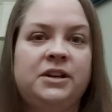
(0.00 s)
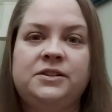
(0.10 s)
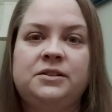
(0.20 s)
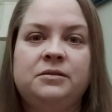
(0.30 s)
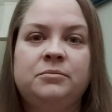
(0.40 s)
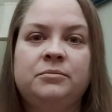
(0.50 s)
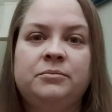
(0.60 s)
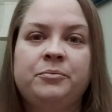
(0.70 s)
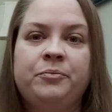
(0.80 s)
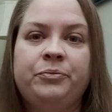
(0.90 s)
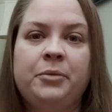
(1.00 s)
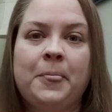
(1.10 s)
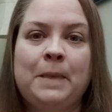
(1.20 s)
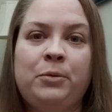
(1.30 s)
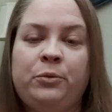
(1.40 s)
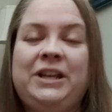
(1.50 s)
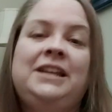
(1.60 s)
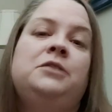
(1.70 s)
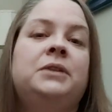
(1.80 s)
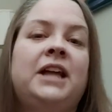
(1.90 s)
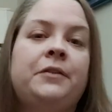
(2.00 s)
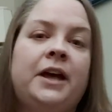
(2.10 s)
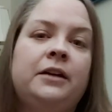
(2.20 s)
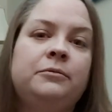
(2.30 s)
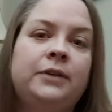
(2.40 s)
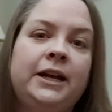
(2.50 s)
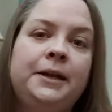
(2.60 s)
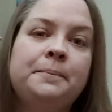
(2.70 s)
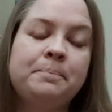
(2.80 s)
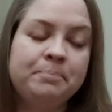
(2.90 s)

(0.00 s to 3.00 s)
us. But we need to allow that, right?